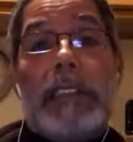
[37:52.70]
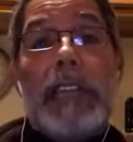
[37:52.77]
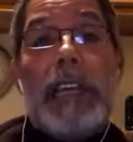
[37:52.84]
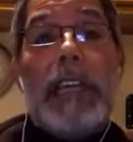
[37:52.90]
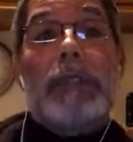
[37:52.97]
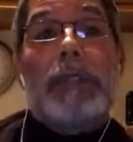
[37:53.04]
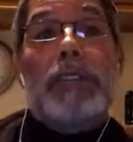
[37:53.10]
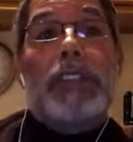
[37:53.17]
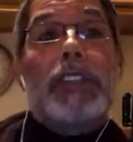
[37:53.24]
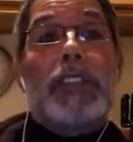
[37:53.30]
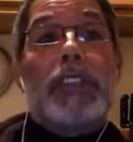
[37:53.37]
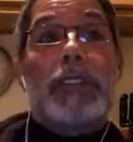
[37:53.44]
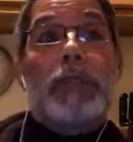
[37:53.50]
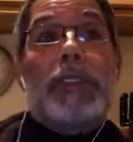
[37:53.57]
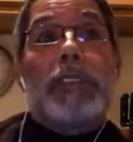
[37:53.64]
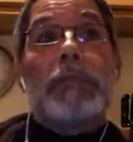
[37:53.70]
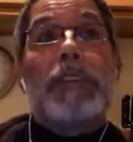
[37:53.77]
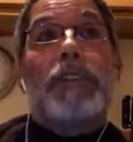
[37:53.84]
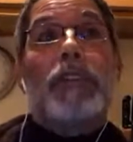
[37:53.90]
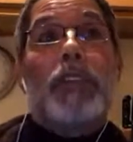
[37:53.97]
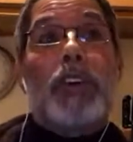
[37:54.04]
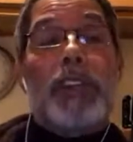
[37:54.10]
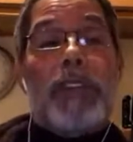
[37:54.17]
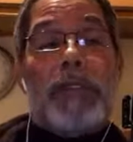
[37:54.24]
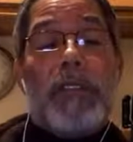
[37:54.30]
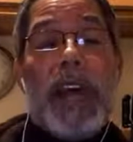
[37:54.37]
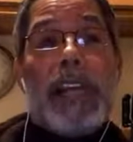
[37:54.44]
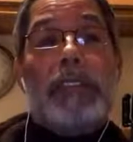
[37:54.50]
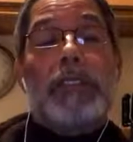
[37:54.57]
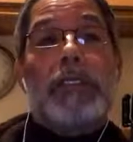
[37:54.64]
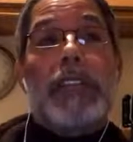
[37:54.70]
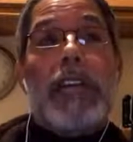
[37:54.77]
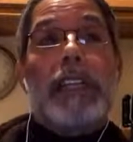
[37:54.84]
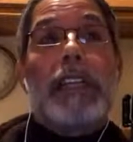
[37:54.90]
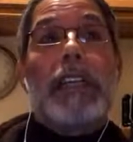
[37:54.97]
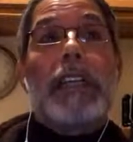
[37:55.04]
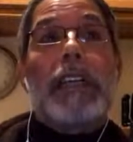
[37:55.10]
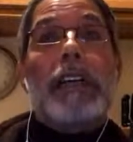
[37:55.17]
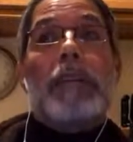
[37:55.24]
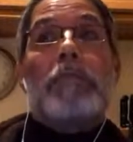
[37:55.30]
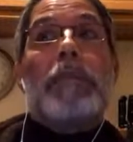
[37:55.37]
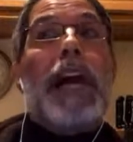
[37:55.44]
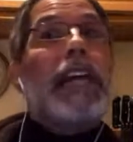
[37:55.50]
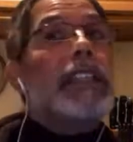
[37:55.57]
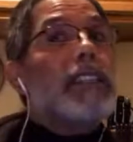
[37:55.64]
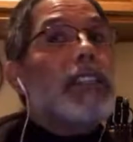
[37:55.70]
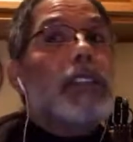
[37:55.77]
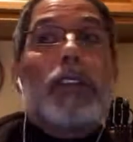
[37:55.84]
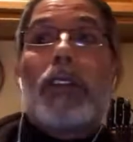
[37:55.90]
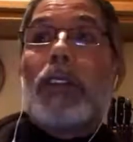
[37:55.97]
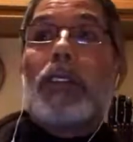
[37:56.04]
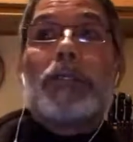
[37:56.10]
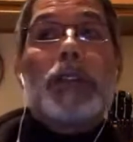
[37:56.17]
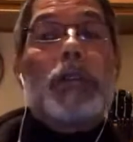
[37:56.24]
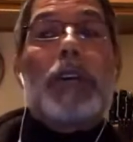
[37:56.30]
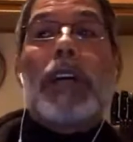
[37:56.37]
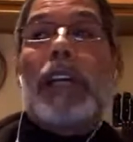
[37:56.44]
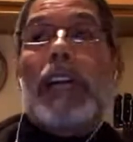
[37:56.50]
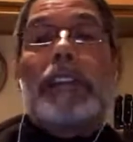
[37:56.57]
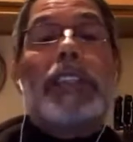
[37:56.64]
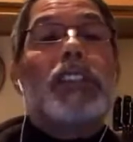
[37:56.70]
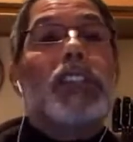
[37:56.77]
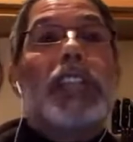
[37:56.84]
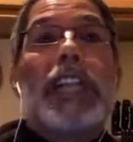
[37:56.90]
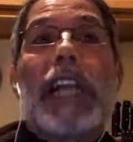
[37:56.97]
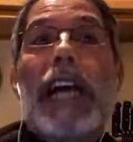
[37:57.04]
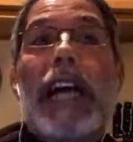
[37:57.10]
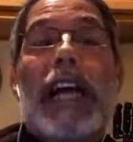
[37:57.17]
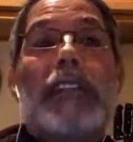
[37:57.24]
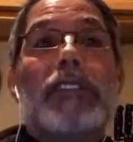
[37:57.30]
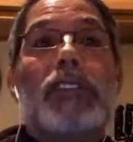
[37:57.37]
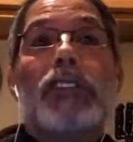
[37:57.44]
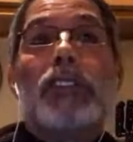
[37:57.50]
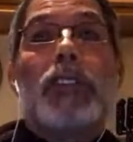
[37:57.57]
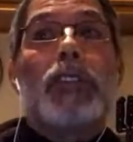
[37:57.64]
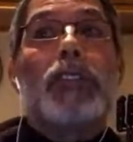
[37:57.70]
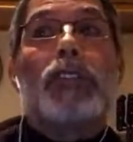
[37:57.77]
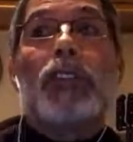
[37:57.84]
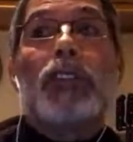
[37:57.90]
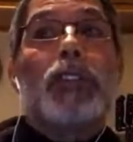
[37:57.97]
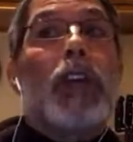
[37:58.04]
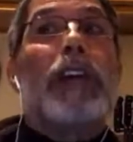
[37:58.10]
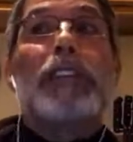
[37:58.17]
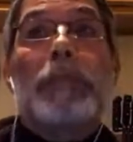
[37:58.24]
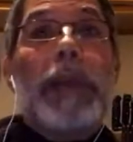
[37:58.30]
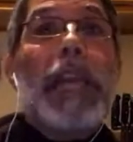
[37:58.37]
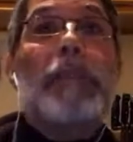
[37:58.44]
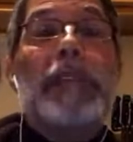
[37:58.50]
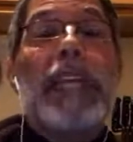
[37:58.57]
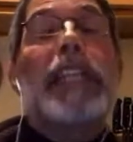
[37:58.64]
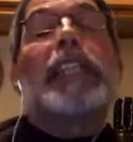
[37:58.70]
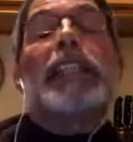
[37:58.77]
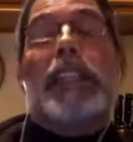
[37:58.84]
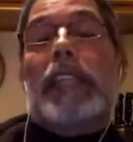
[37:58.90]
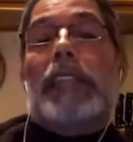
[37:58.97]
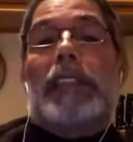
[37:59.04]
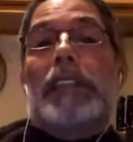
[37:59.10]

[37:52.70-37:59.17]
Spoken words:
Edwin was the only one before the fact who was like, "Mike, if you want, I'll teach a class. You don't have to pay me anything.